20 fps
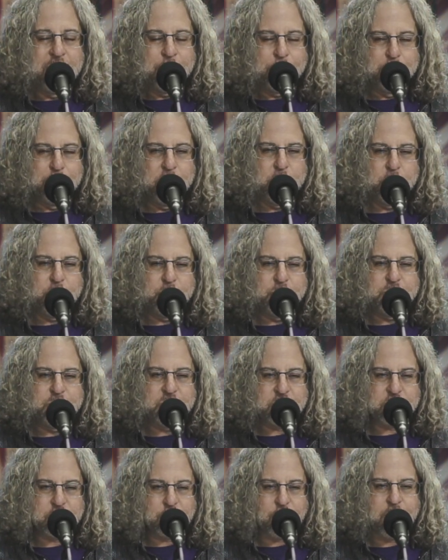
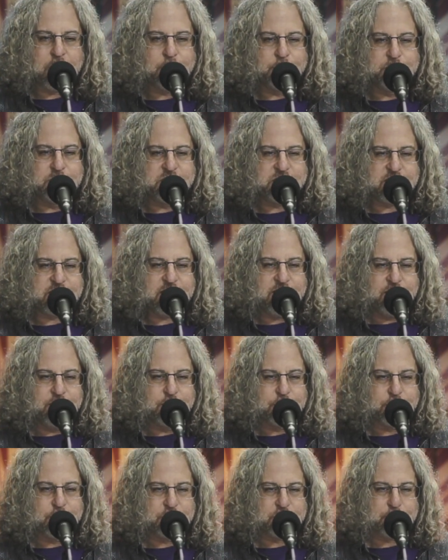moonstrum
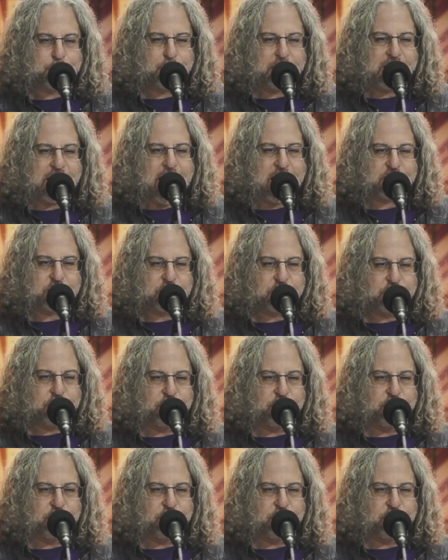tears plashed